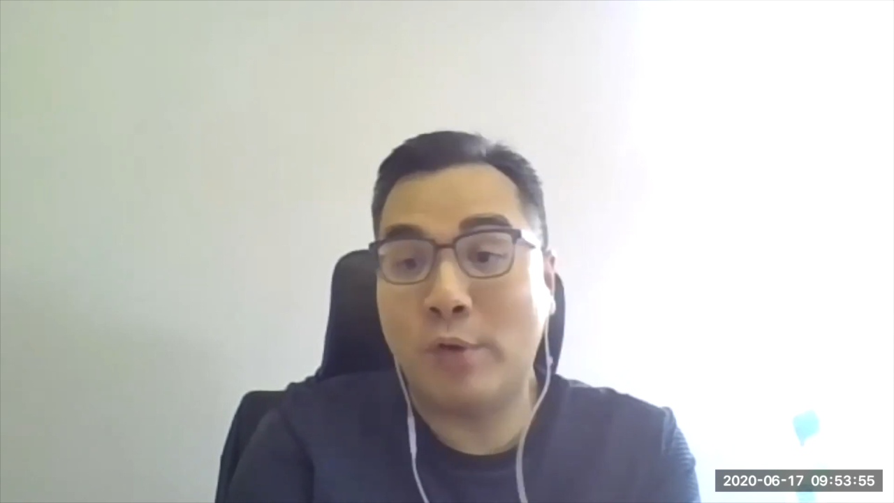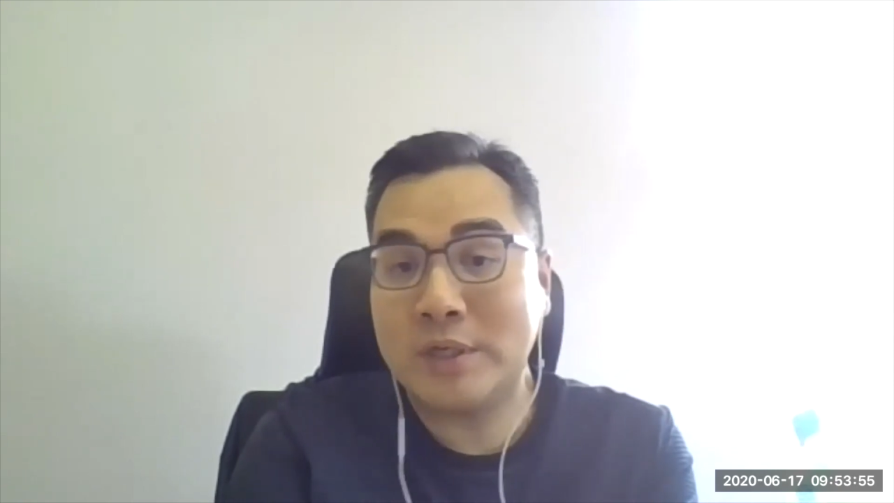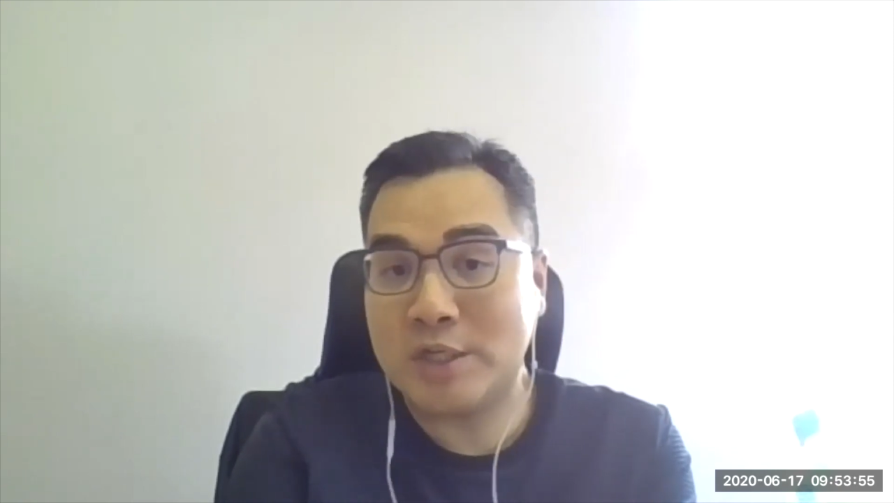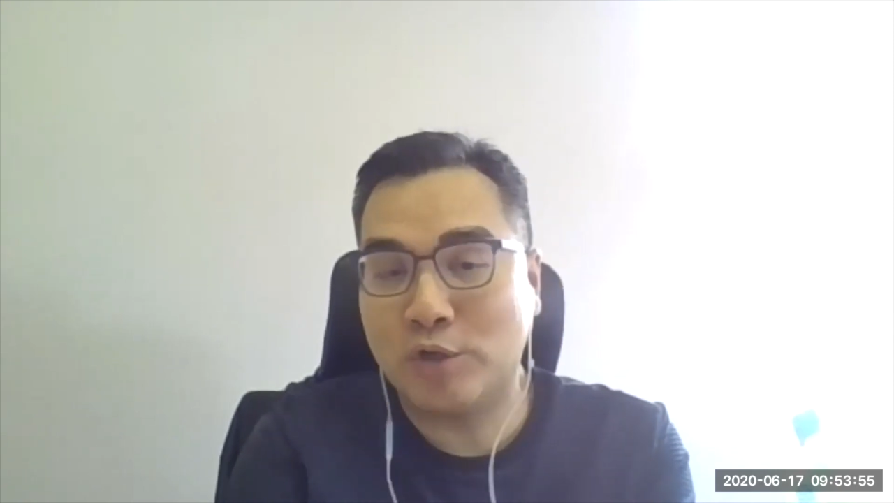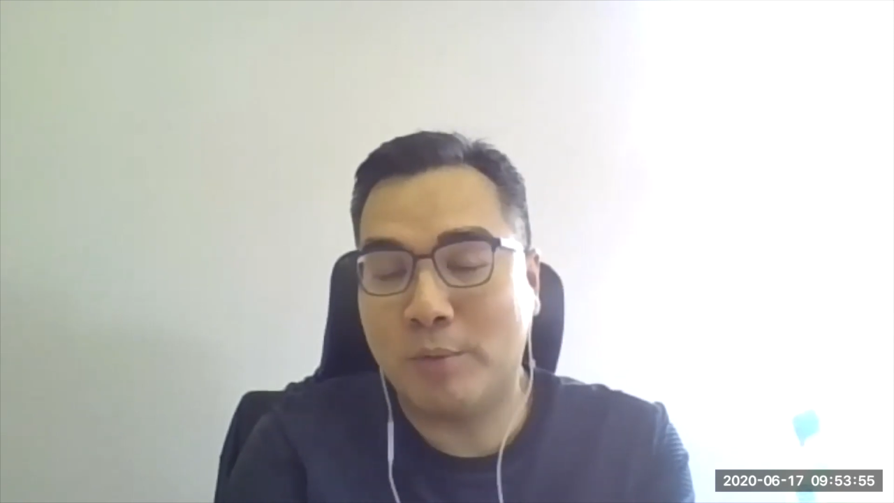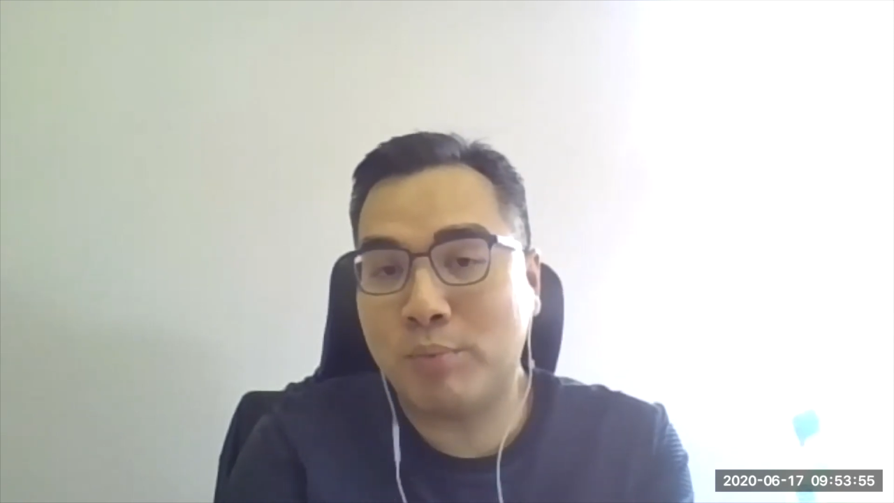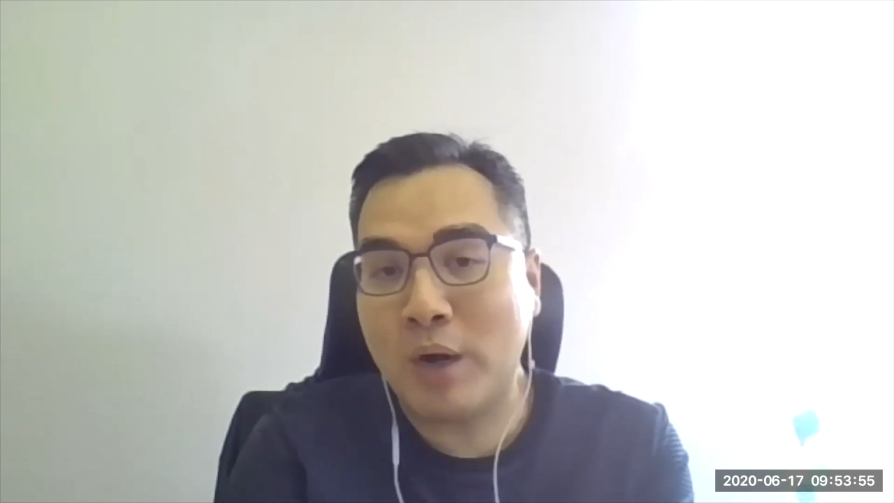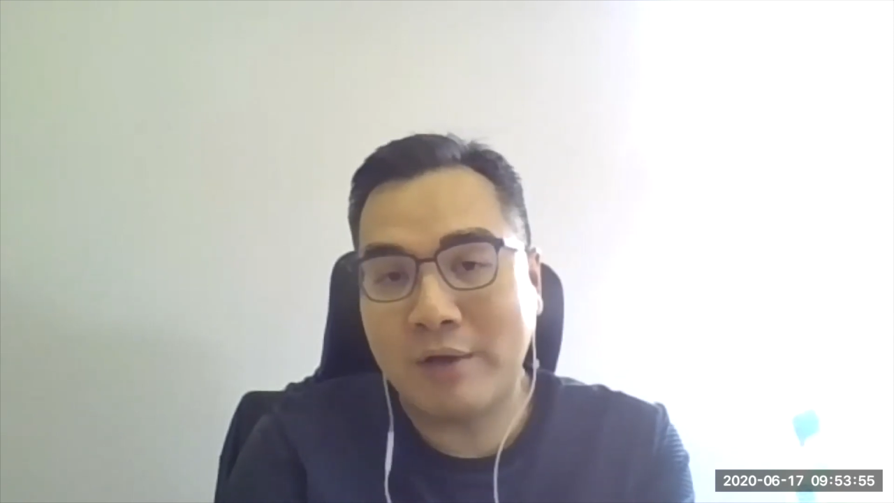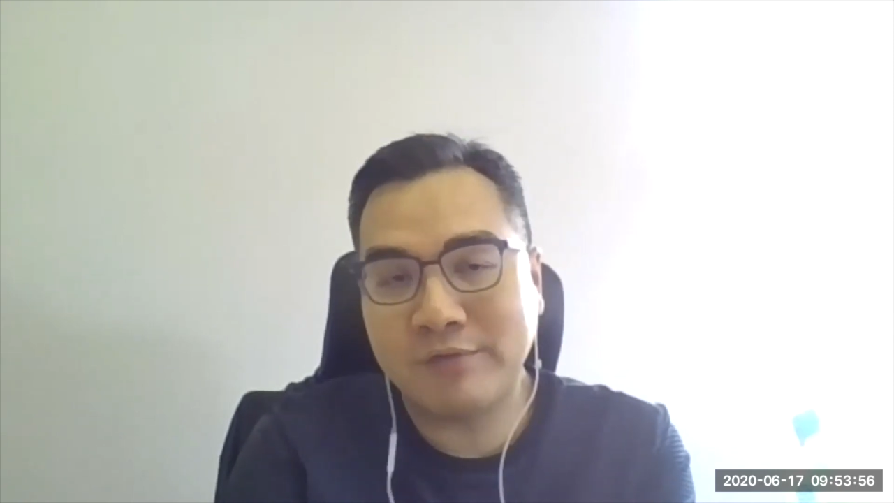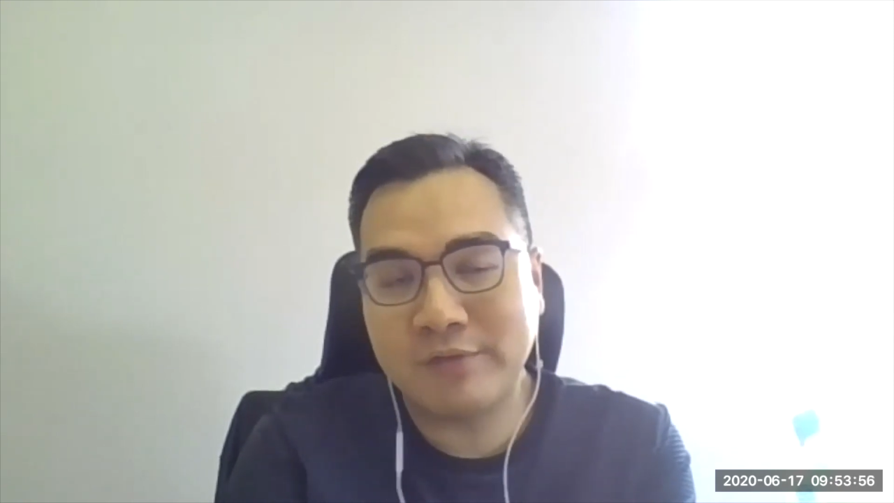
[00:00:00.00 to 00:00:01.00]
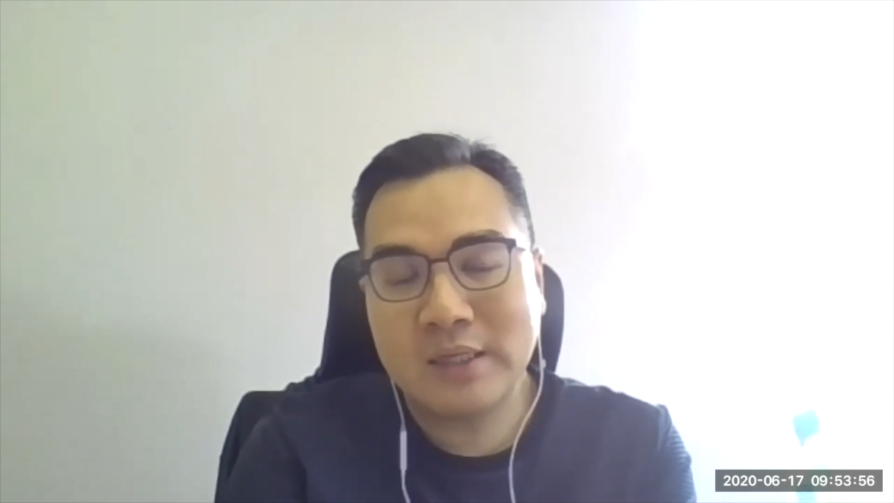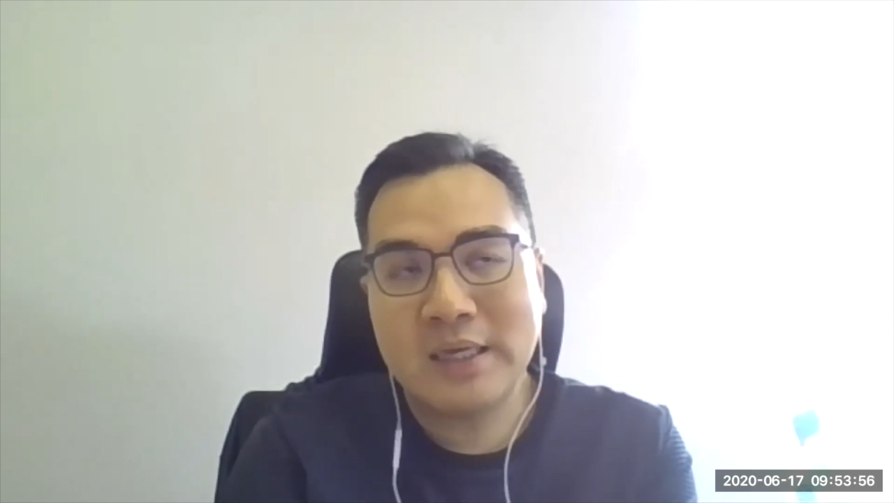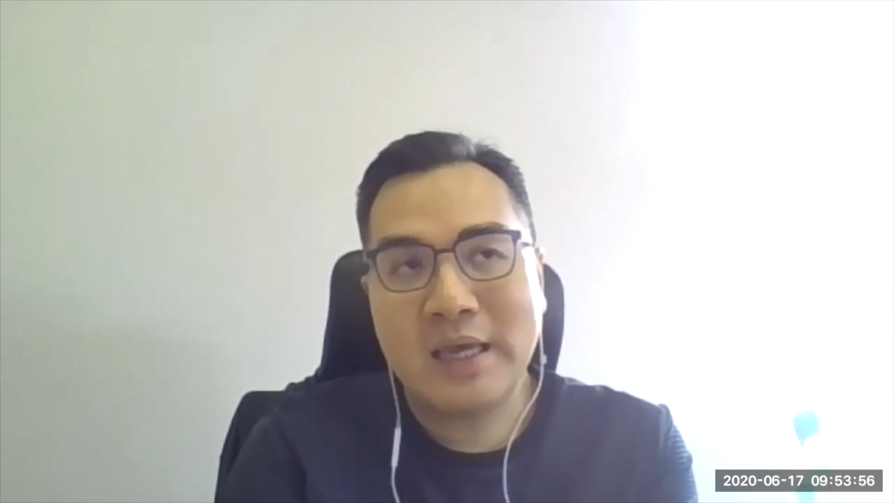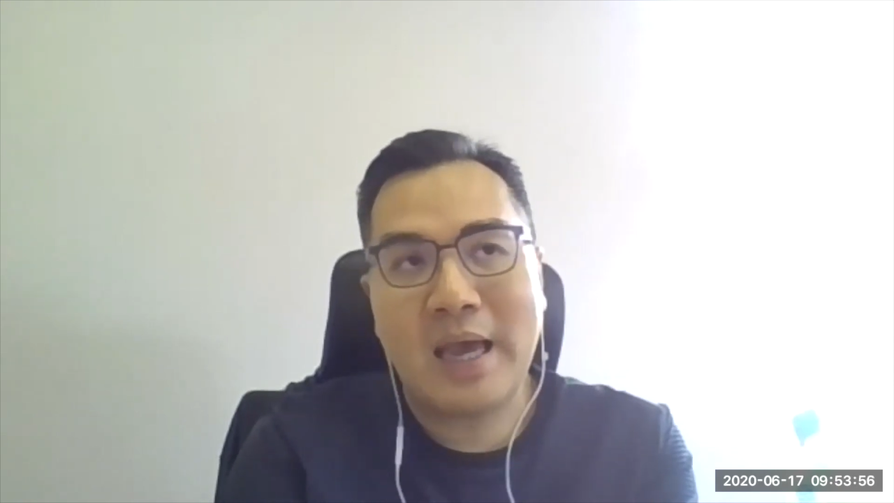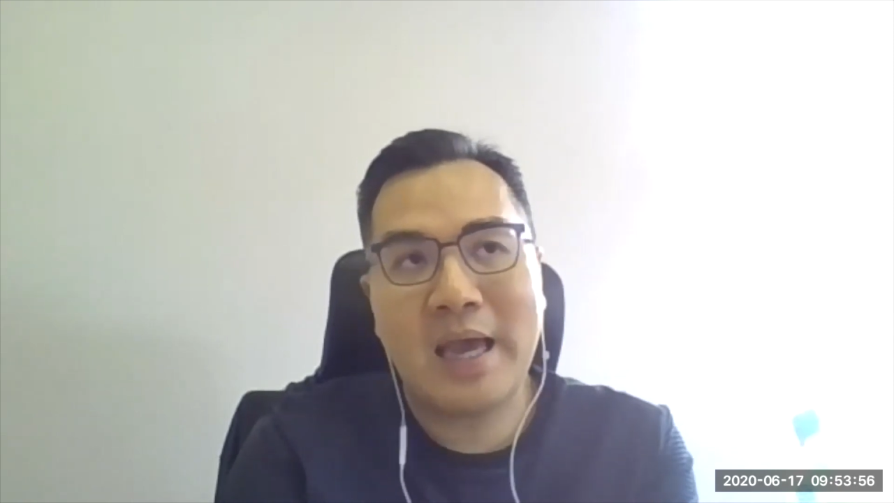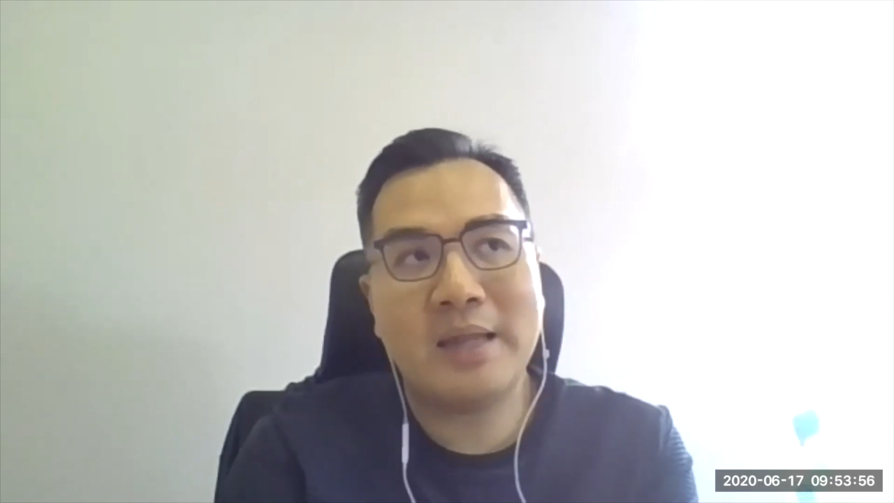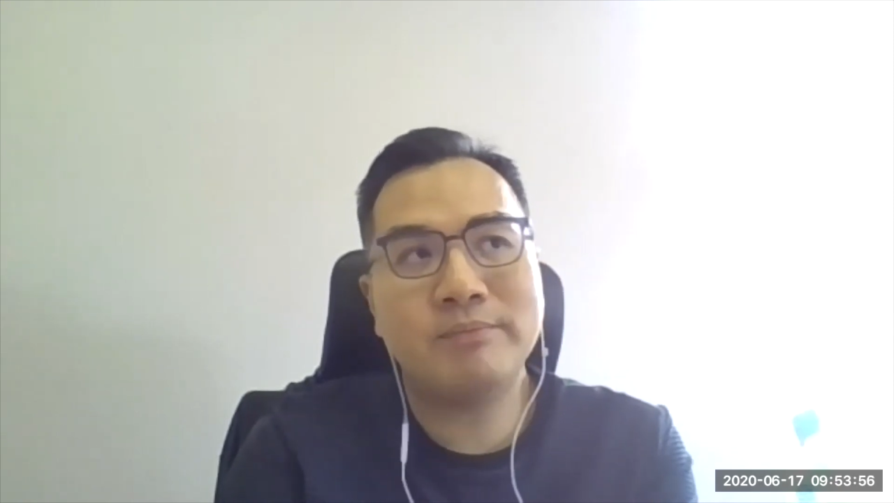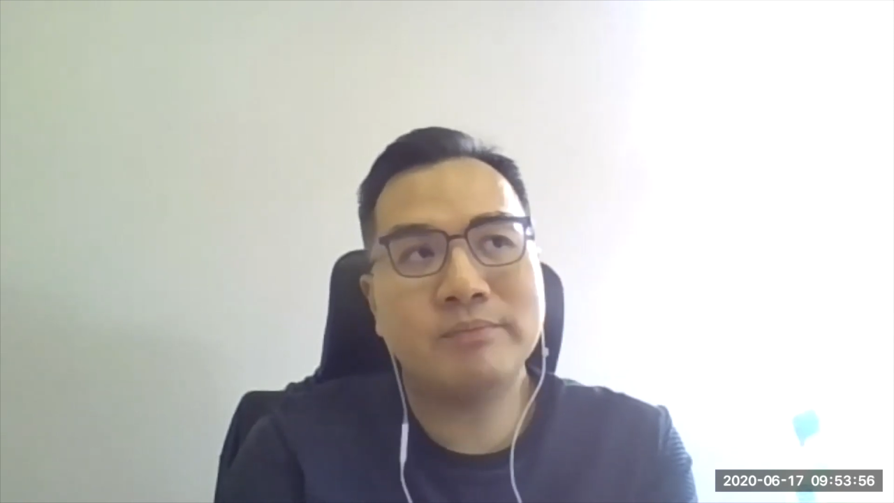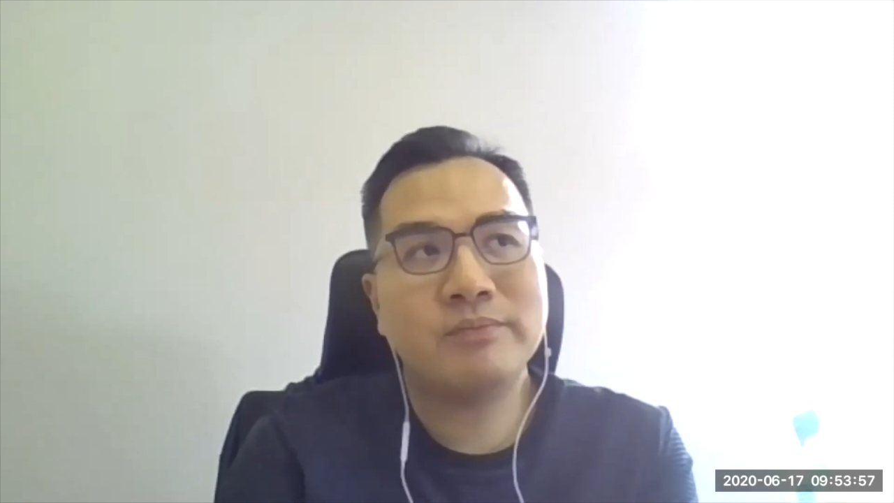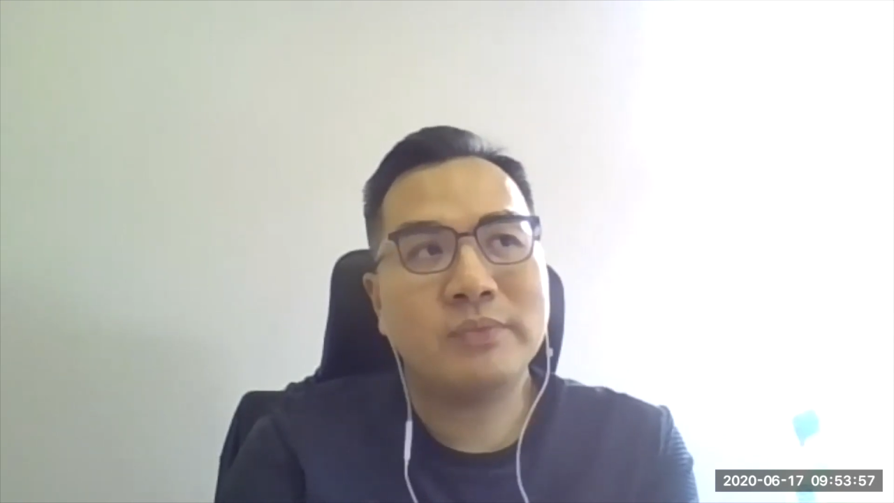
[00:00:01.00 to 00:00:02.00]
focus on your breath.
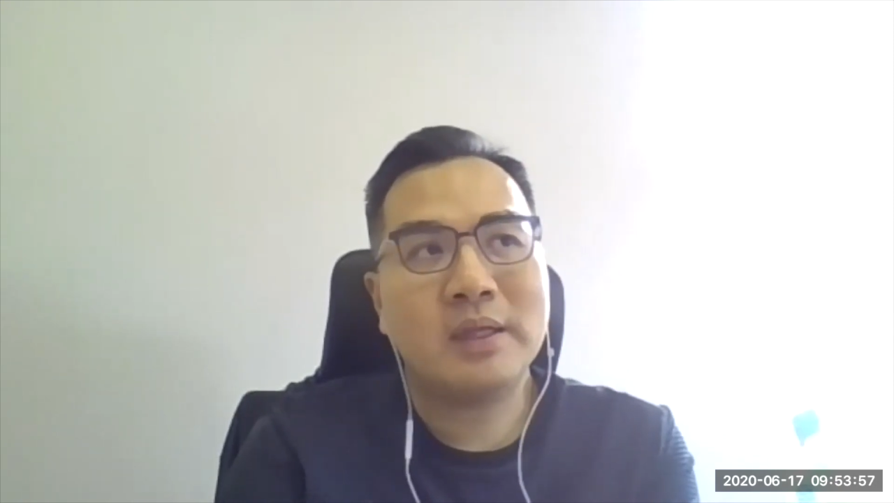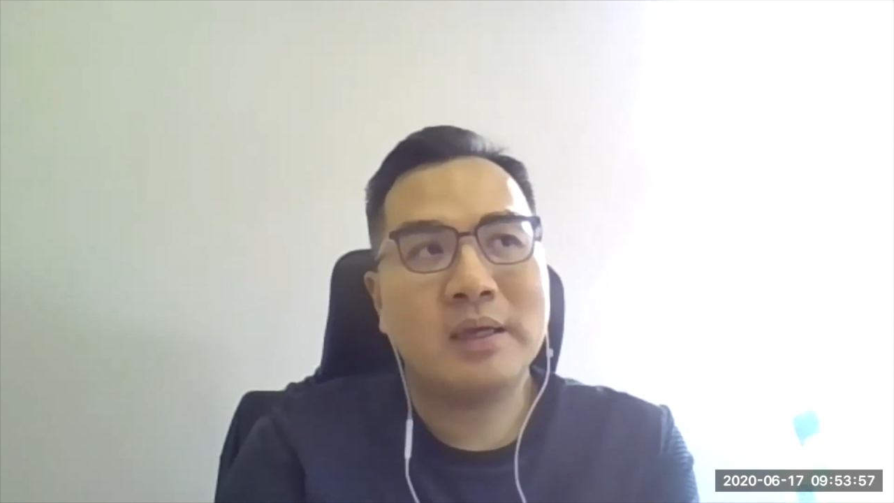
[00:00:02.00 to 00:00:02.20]
And